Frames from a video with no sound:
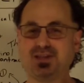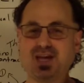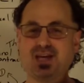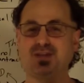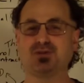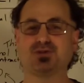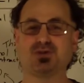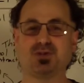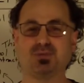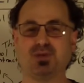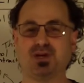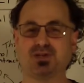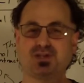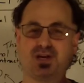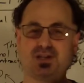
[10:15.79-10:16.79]
thank you so
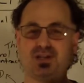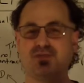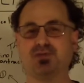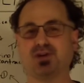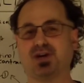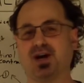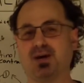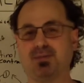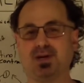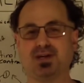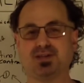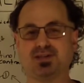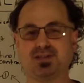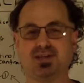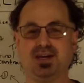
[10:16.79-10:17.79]
much. I love the
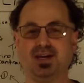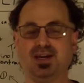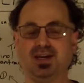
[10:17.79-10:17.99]
comments.